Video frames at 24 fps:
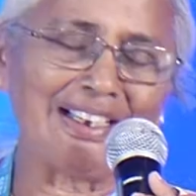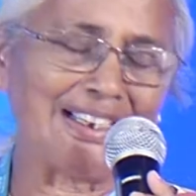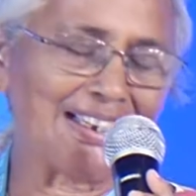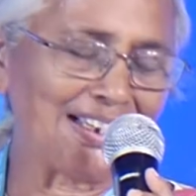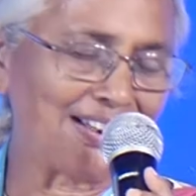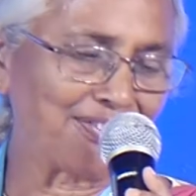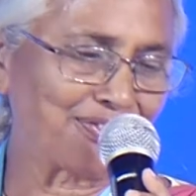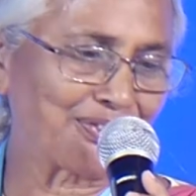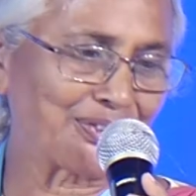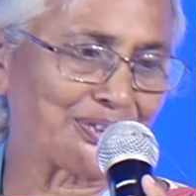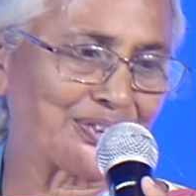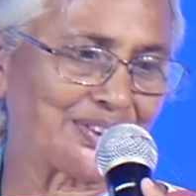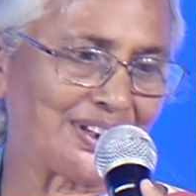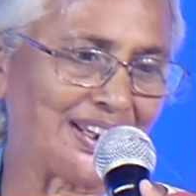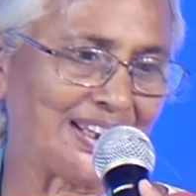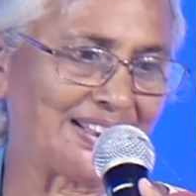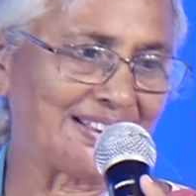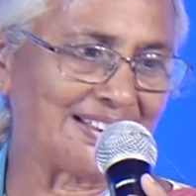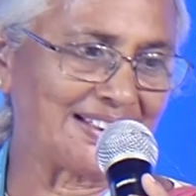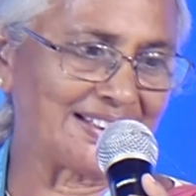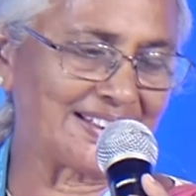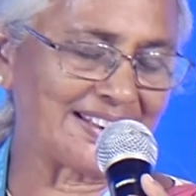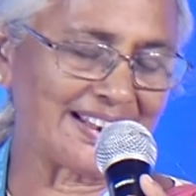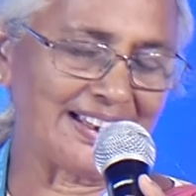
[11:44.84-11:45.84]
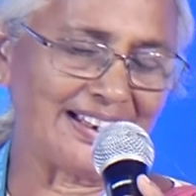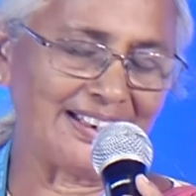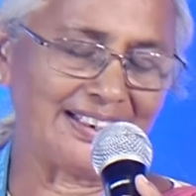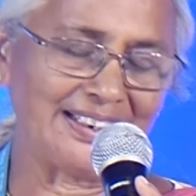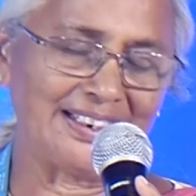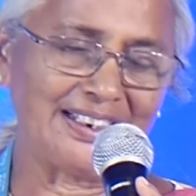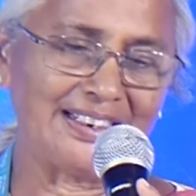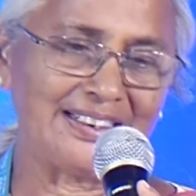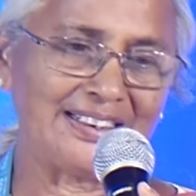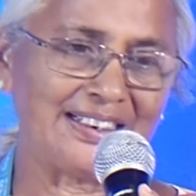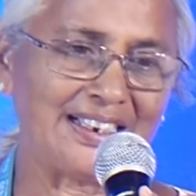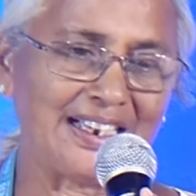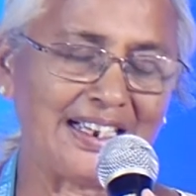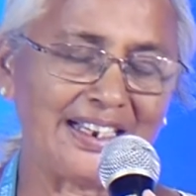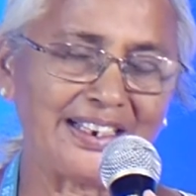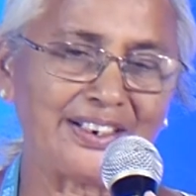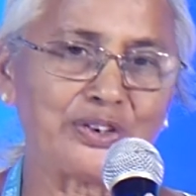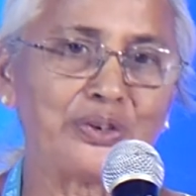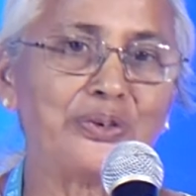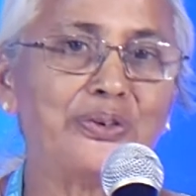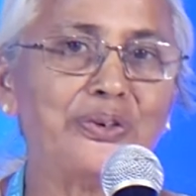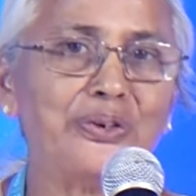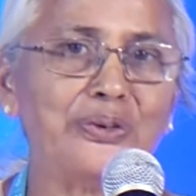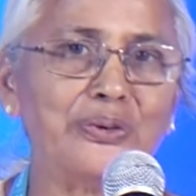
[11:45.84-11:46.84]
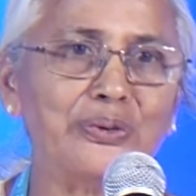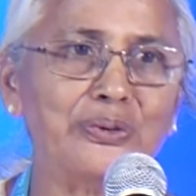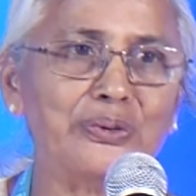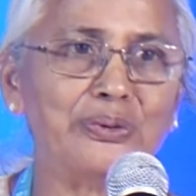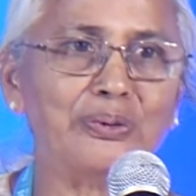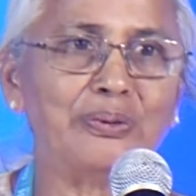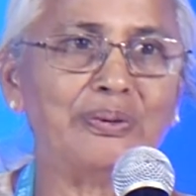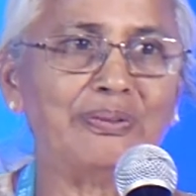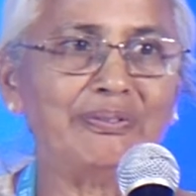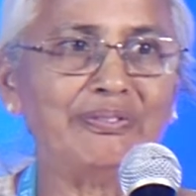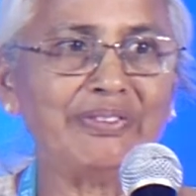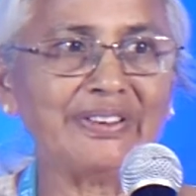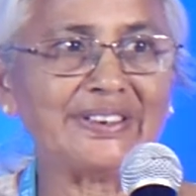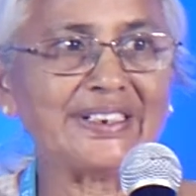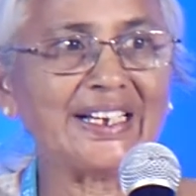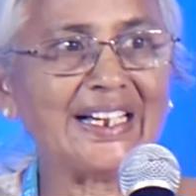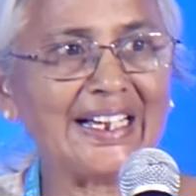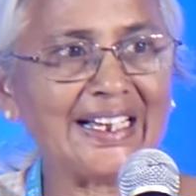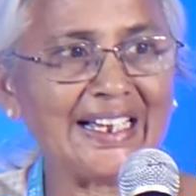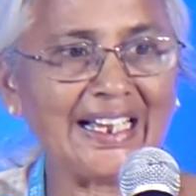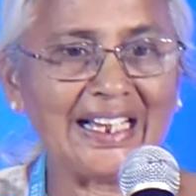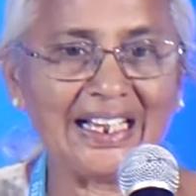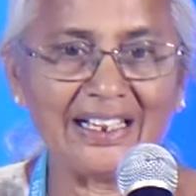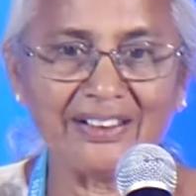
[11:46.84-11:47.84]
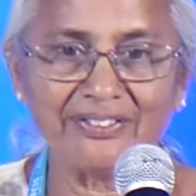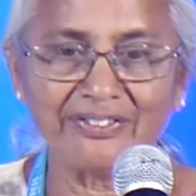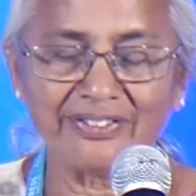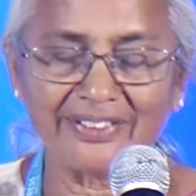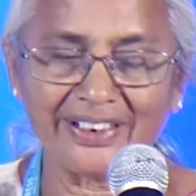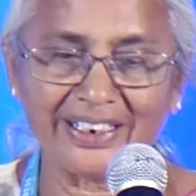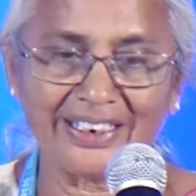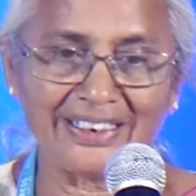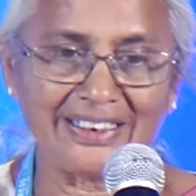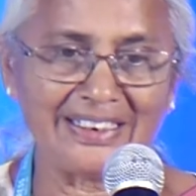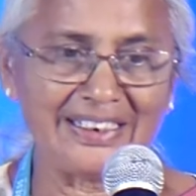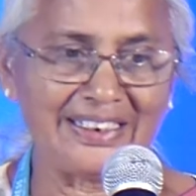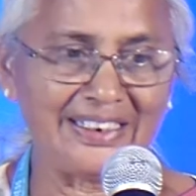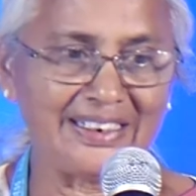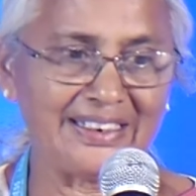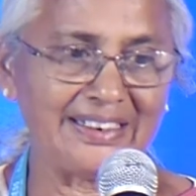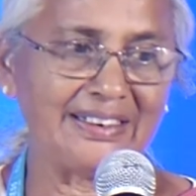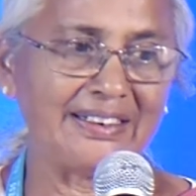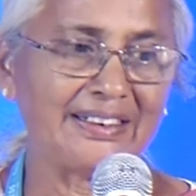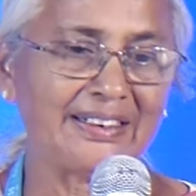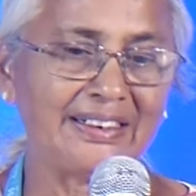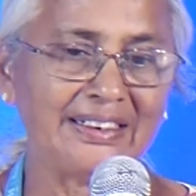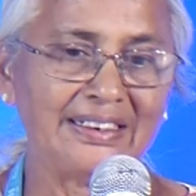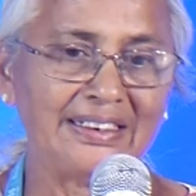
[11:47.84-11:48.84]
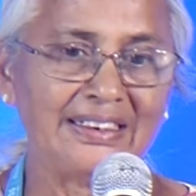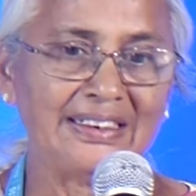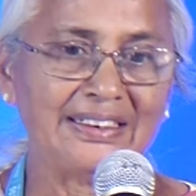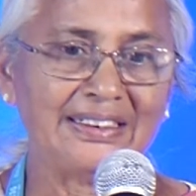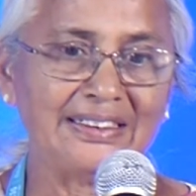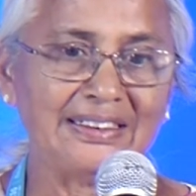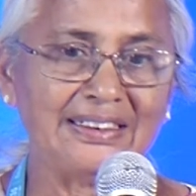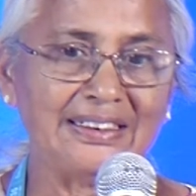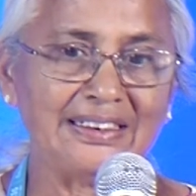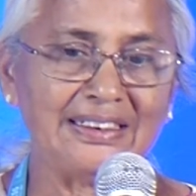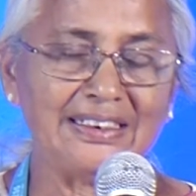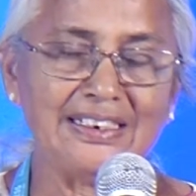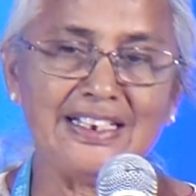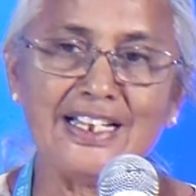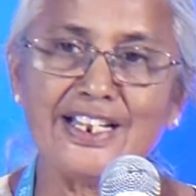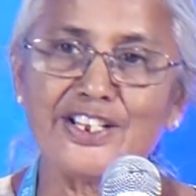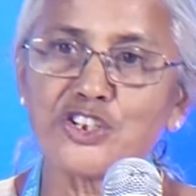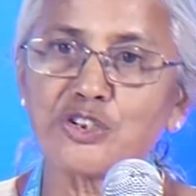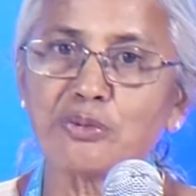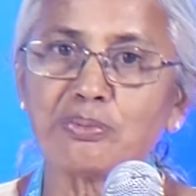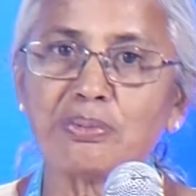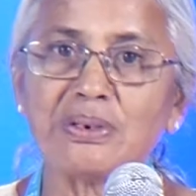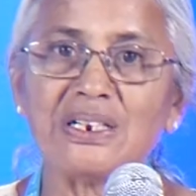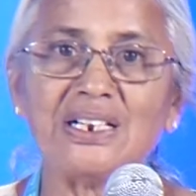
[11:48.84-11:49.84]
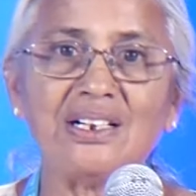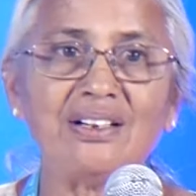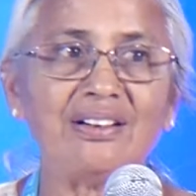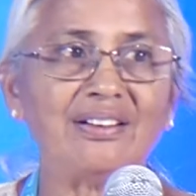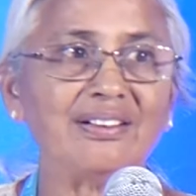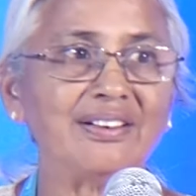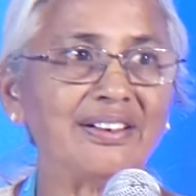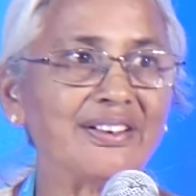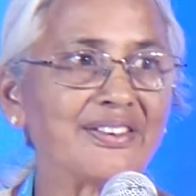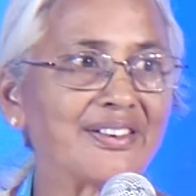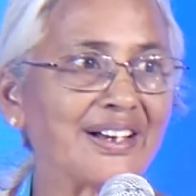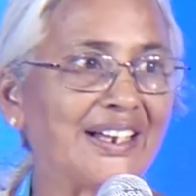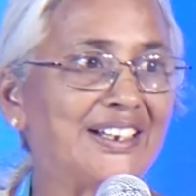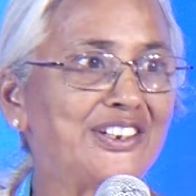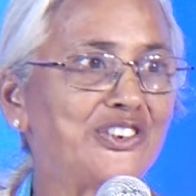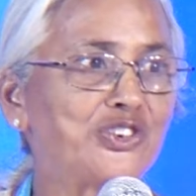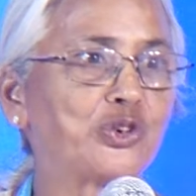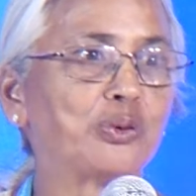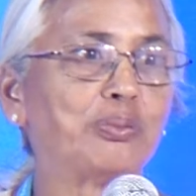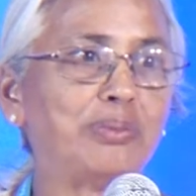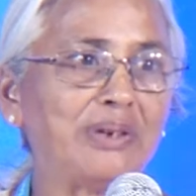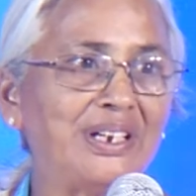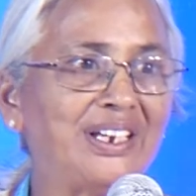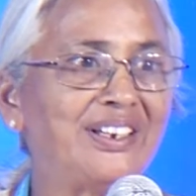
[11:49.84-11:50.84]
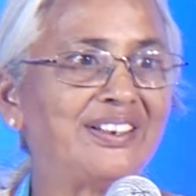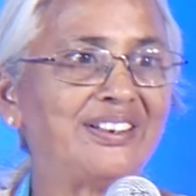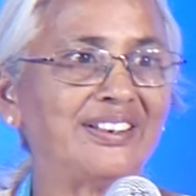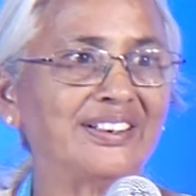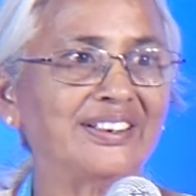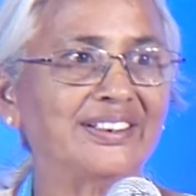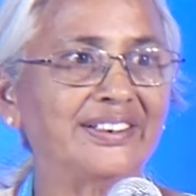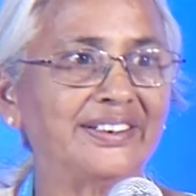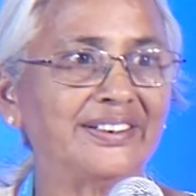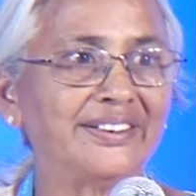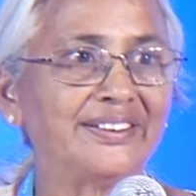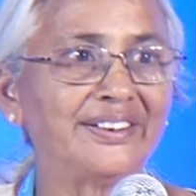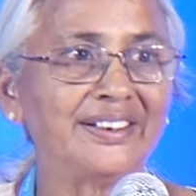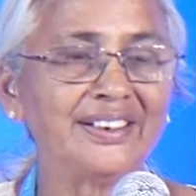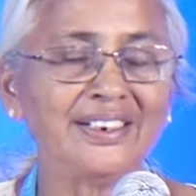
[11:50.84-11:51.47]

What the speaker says: have to say that I don't know whether I have any legible right to be here,